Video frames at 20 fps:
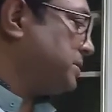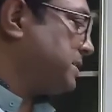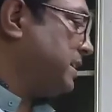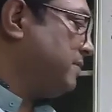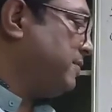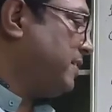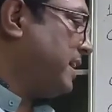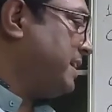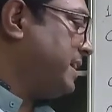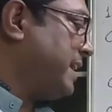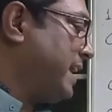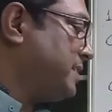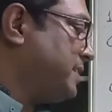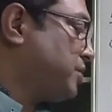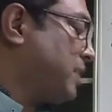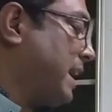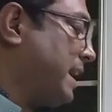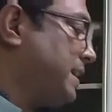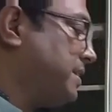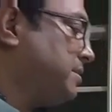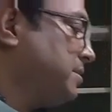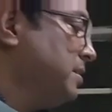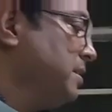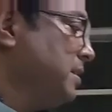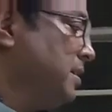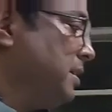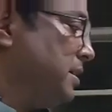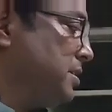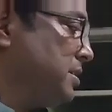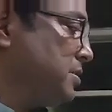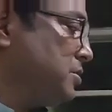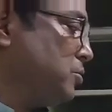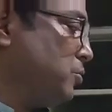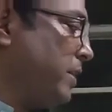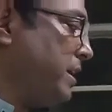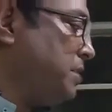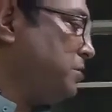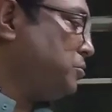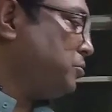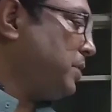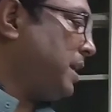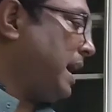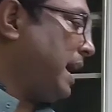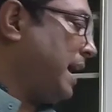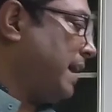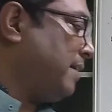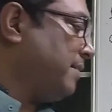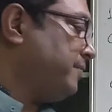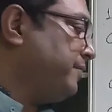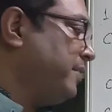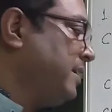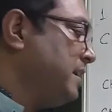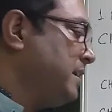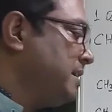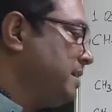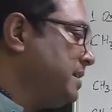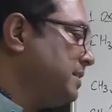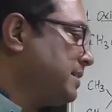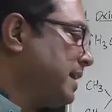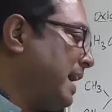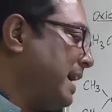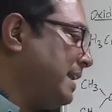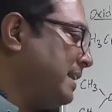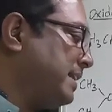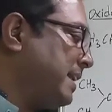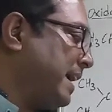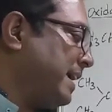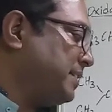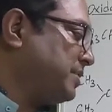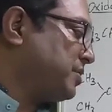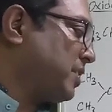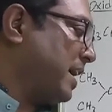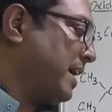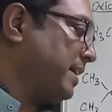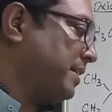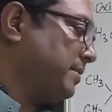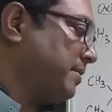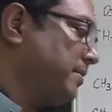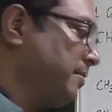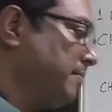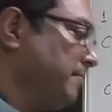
silver nitride, it is going to have ethyl nitride.